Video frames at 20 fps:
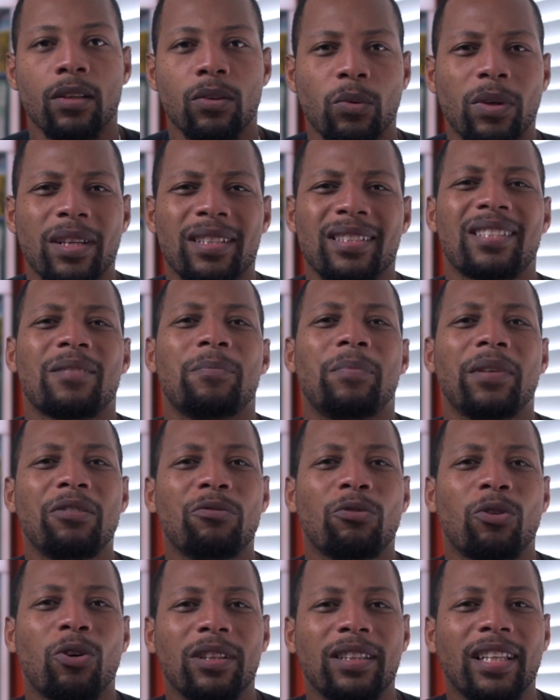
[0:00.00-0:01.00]
What is this
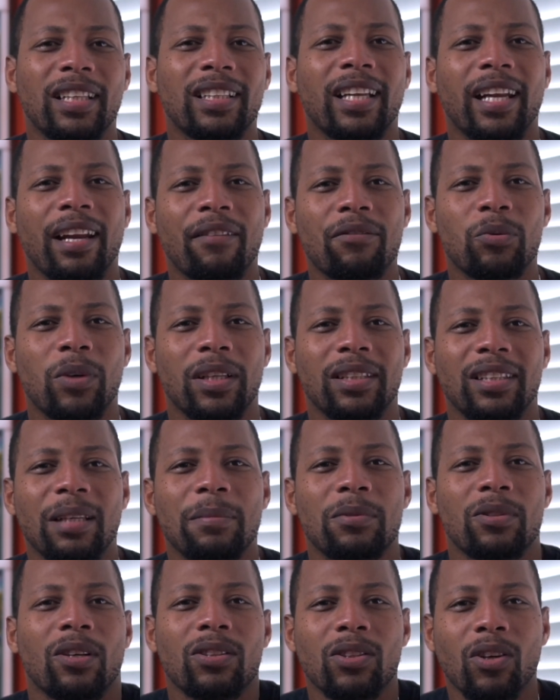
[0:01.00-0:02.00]
B-roll thing that everyone
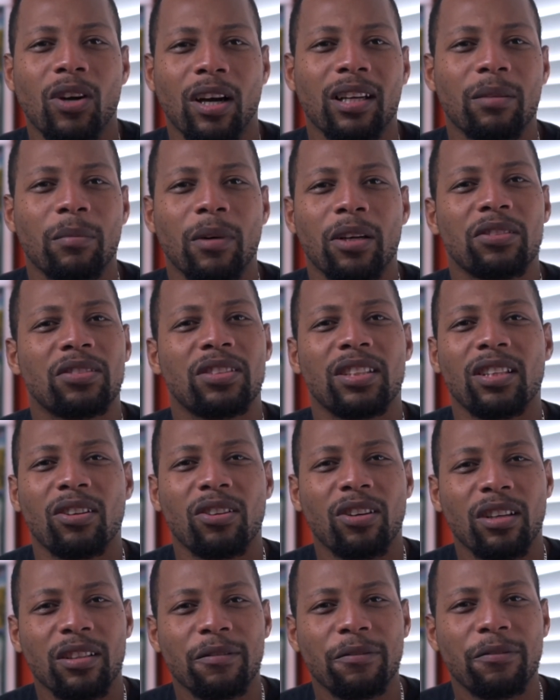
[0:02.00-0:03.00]
keeps on talking about? You see it on
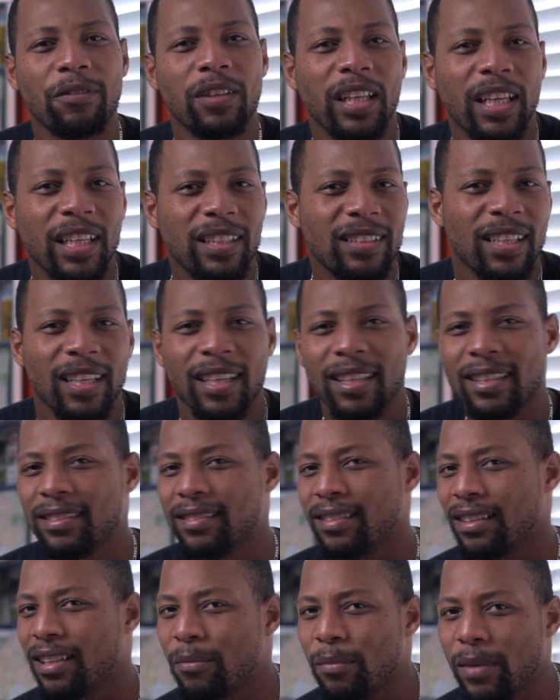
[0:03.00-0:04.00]
all your feeds,
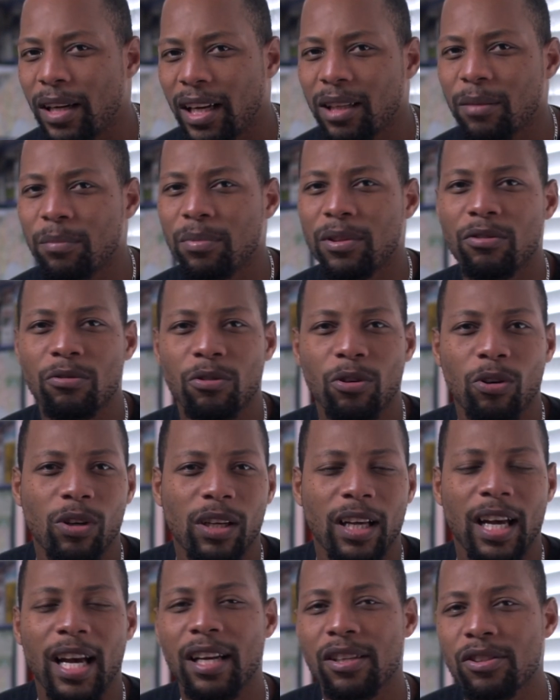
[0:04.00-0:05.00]
cinematic B-roll,
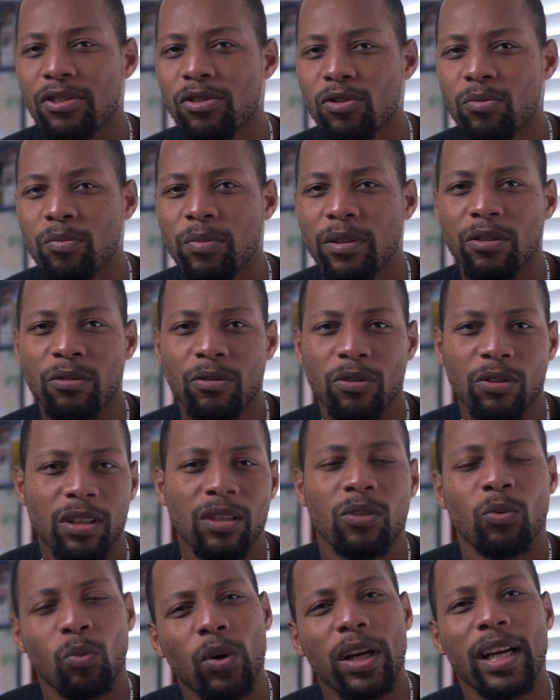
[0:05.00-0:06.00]
how to shoot B-roll.
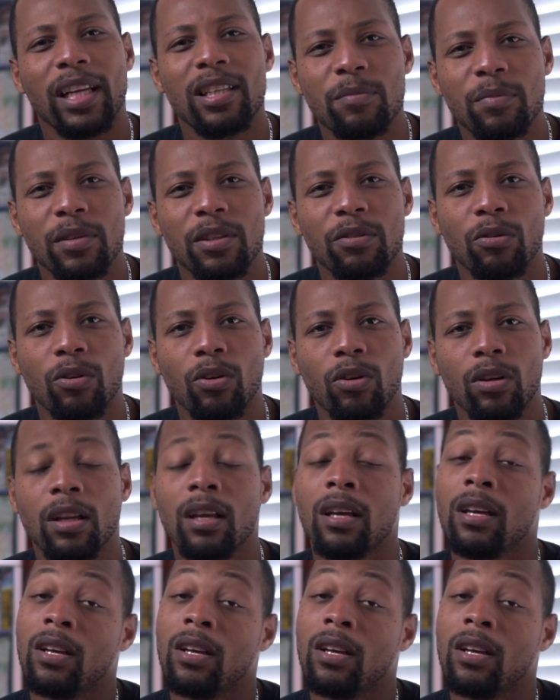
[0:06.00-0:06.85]
What is B-roll?